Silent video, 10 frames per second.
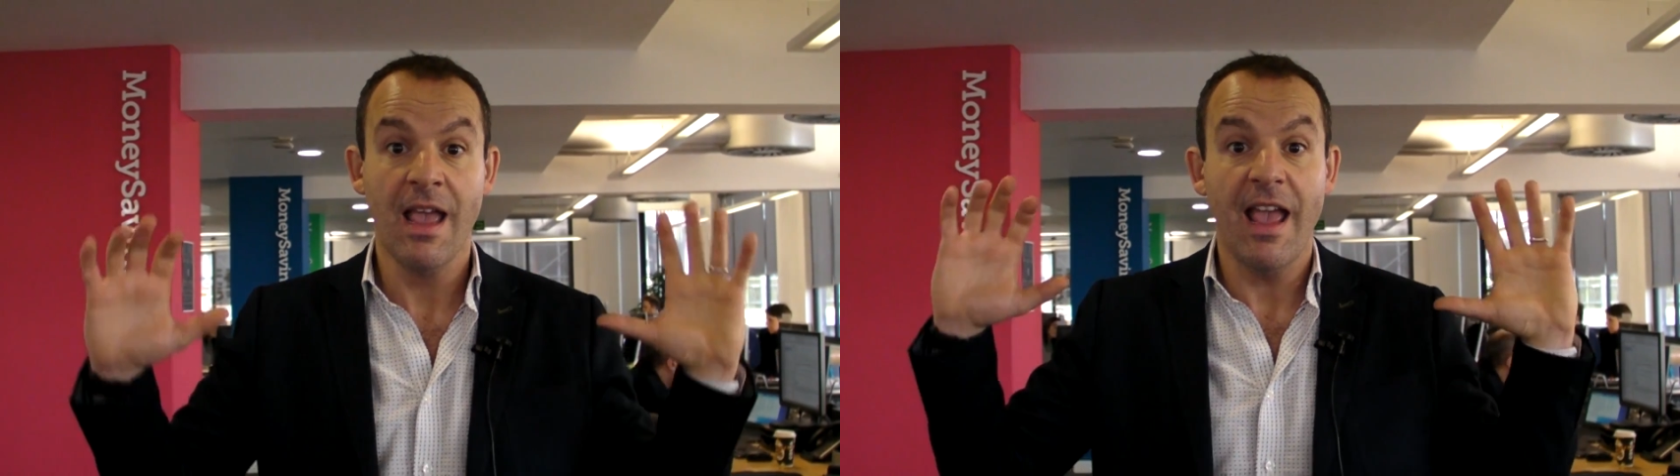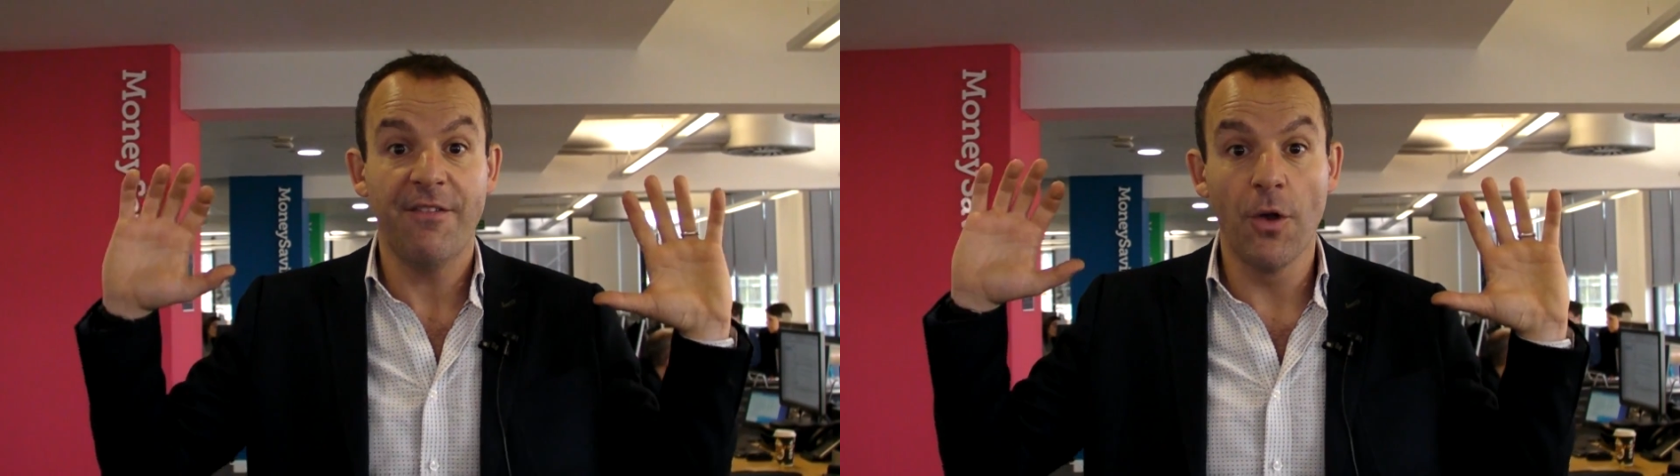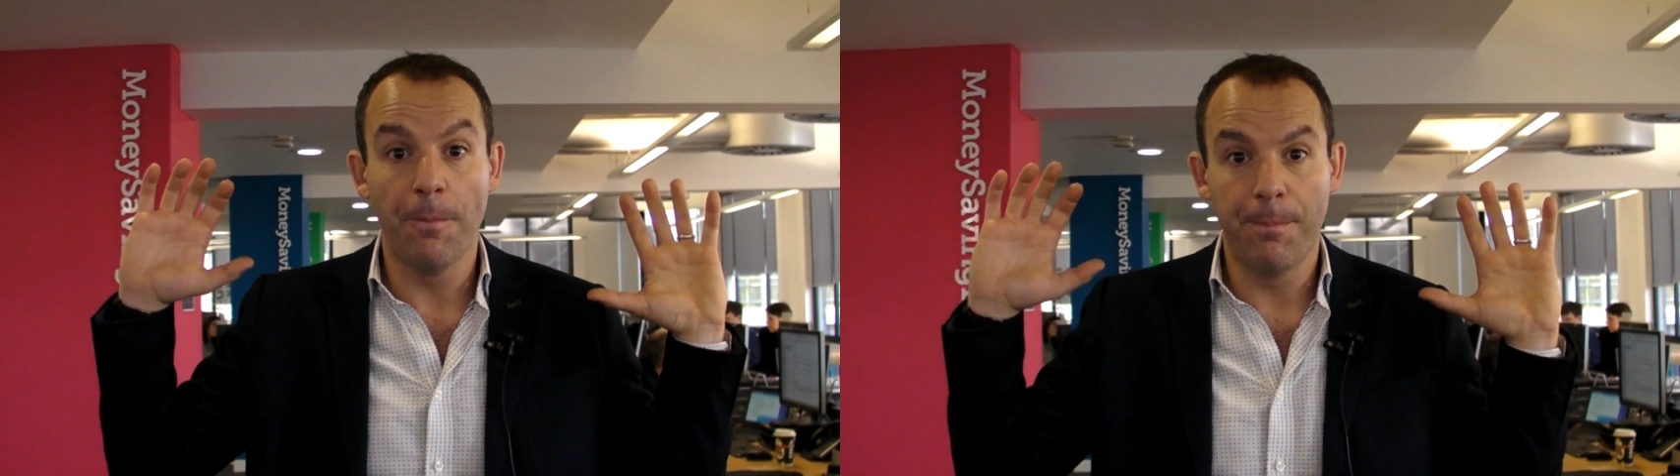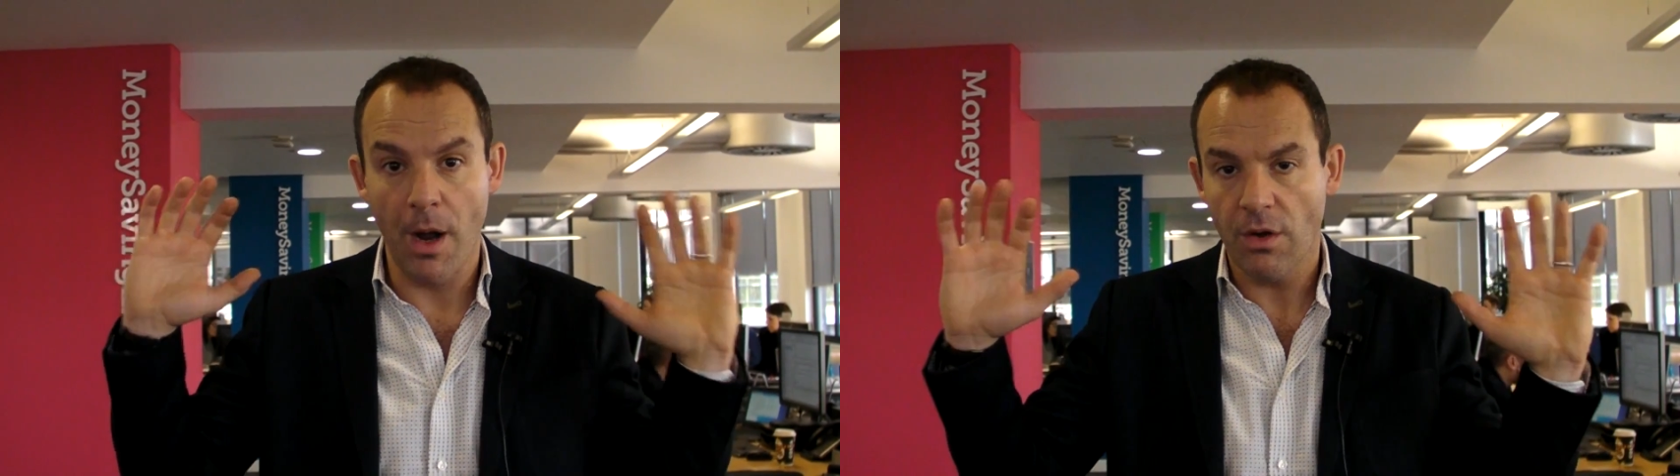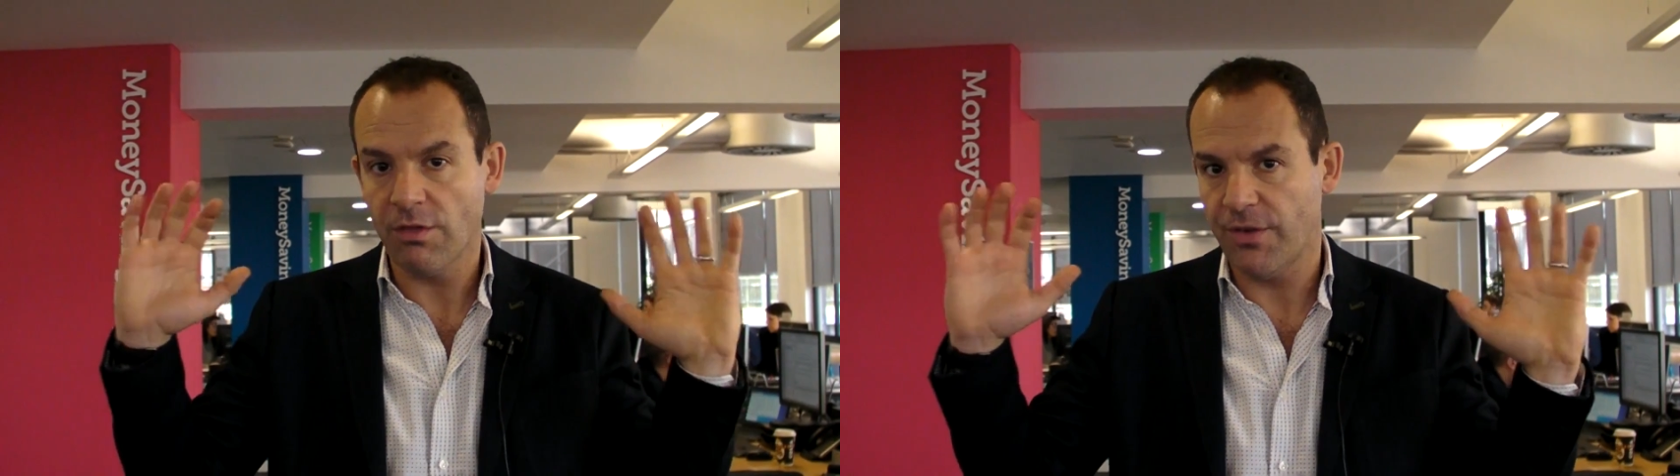If you're
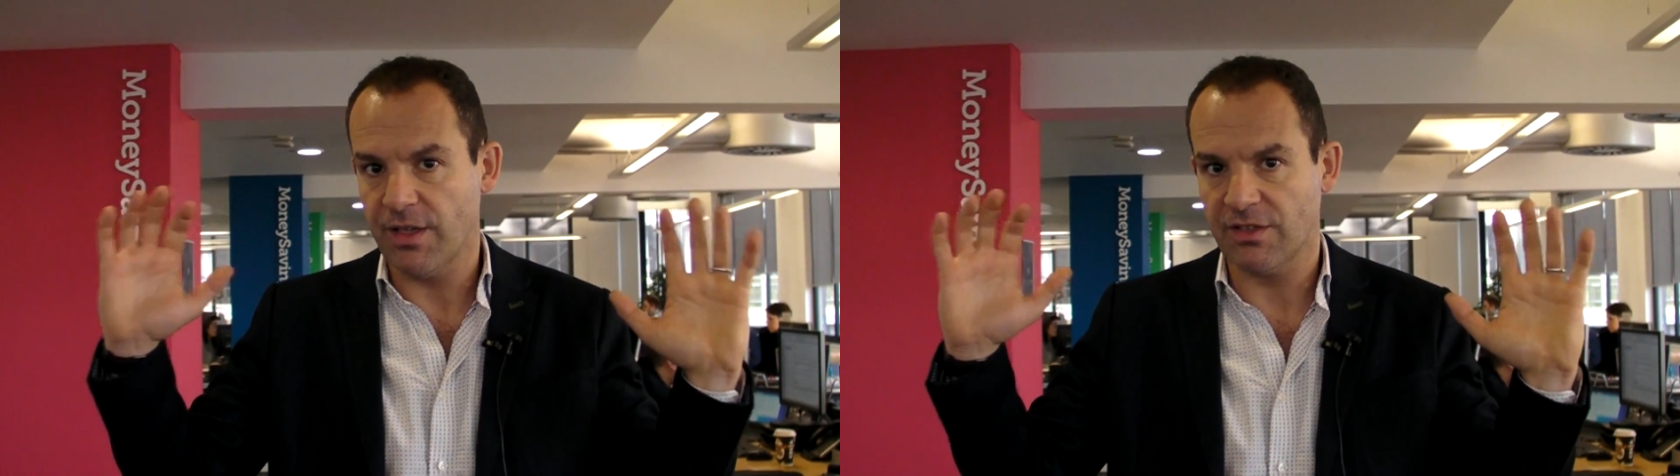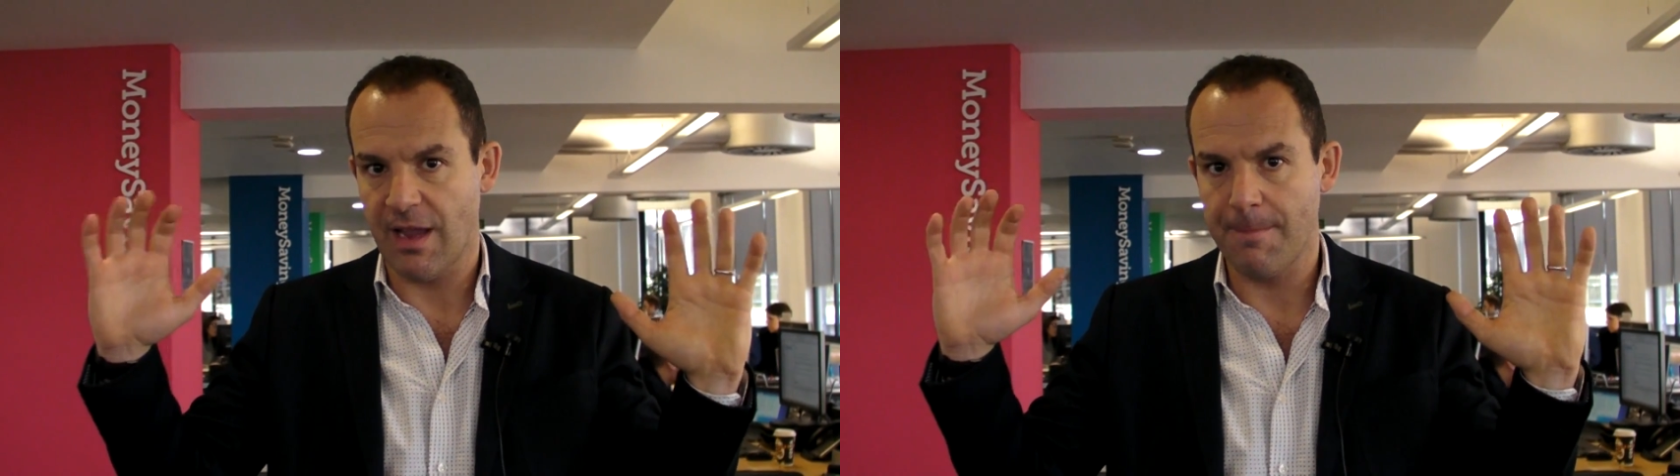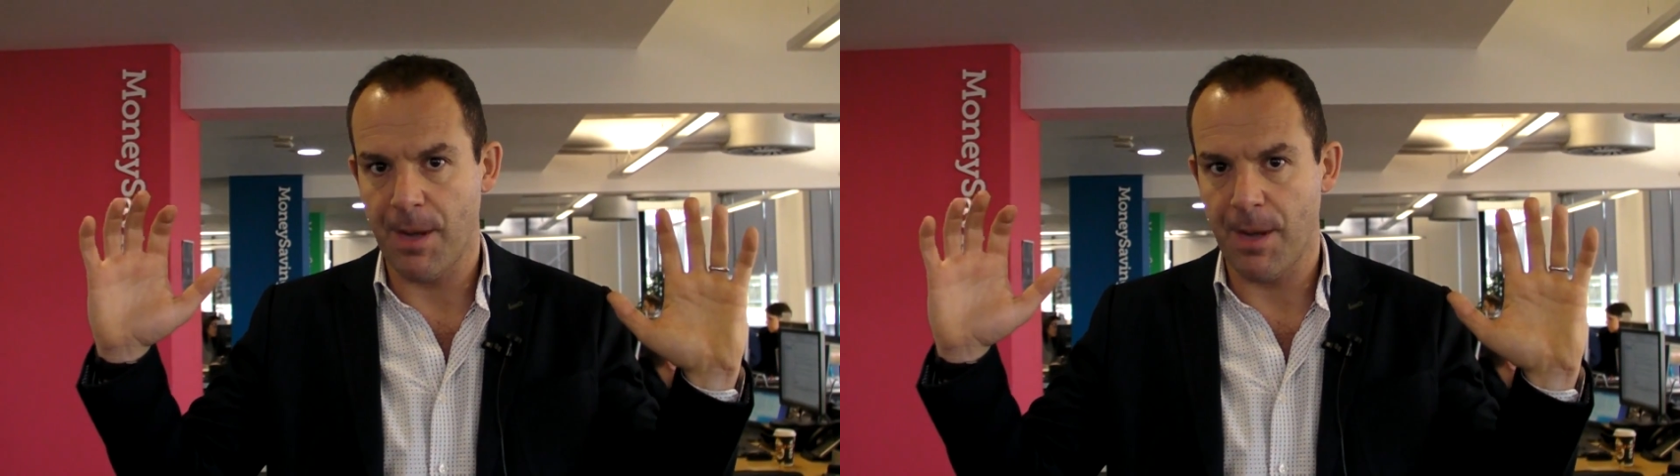both first-time